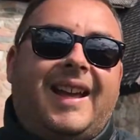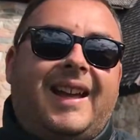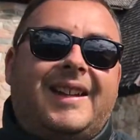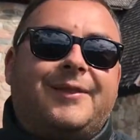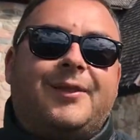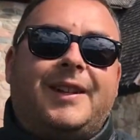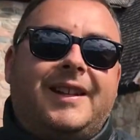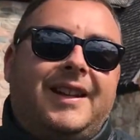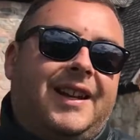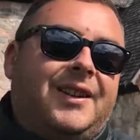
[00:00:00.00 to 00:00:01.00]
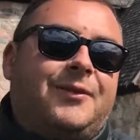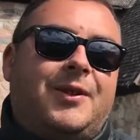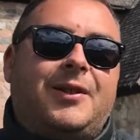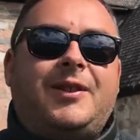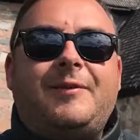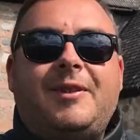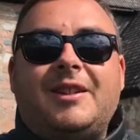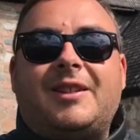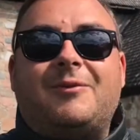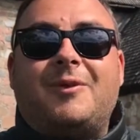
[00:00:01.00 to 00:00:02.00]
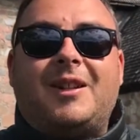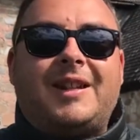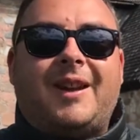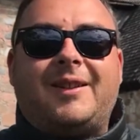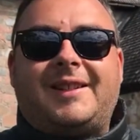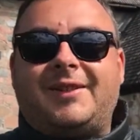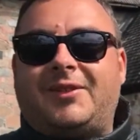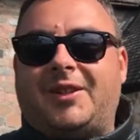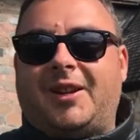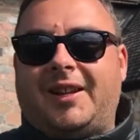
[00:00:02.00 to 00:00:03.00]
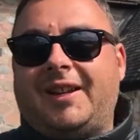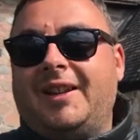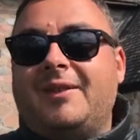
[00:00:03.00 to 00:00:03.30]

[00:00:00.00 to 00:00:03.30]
Hey everyone, and welcome to World Heritage Journey,